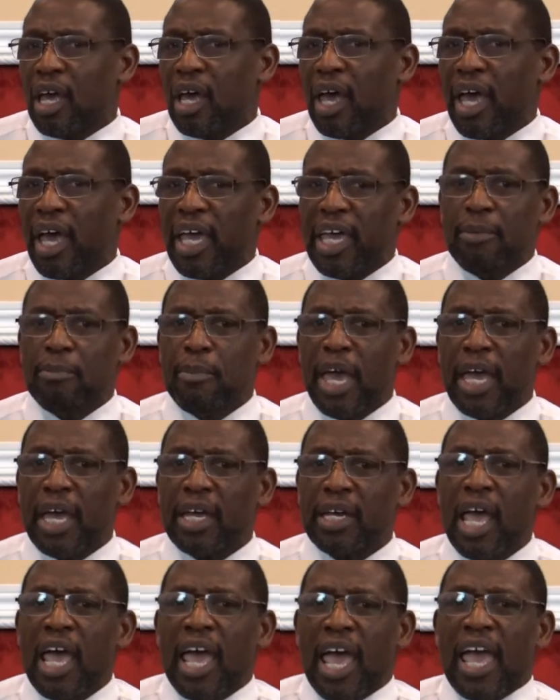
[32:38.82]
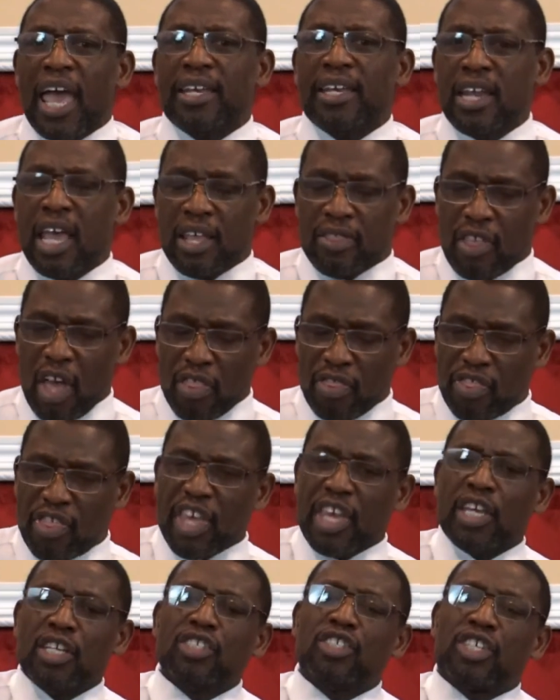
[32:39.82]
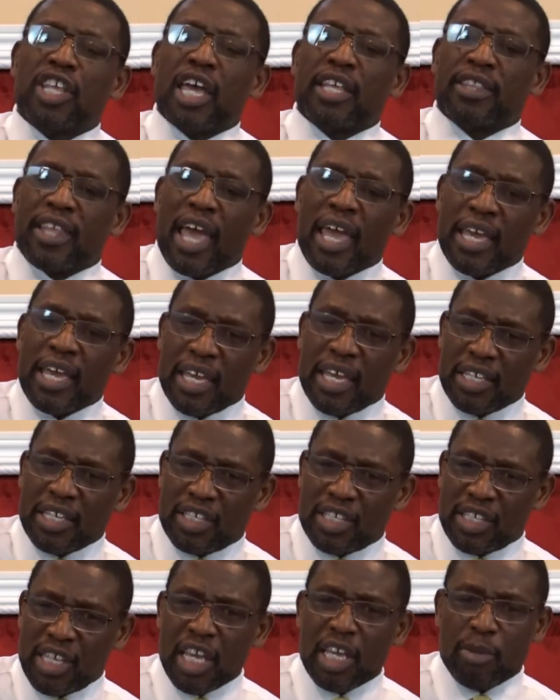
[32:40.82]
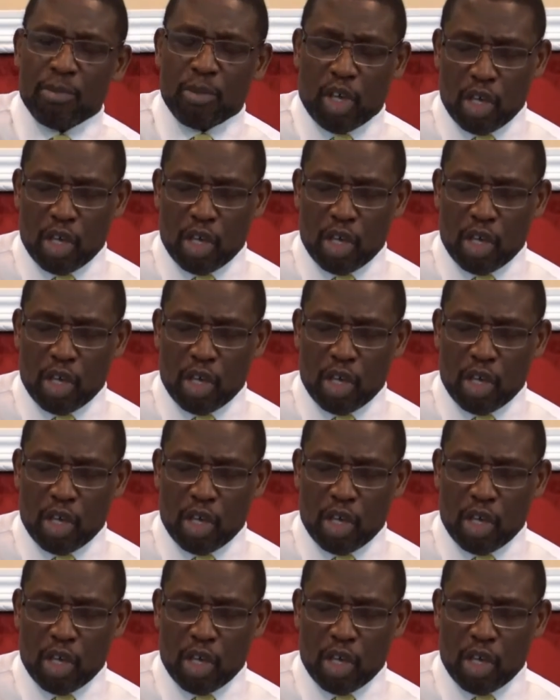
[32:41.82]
Amen. And the things that they esteem,